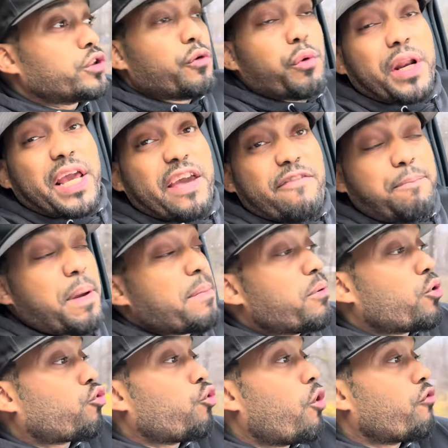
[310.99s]
he want to give
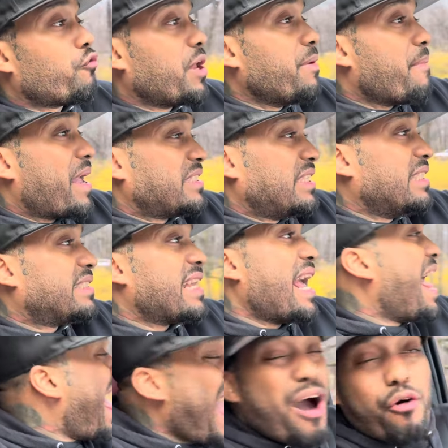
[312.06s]
Pitbull Cruz a rematch. He said,
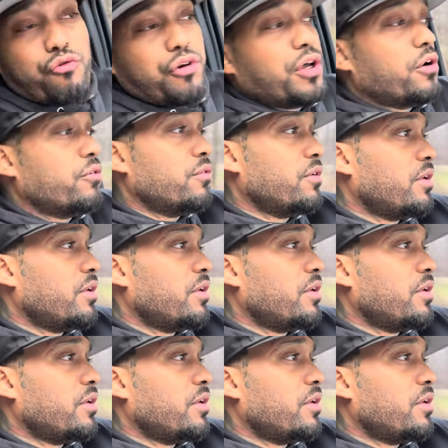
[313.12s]
hell no.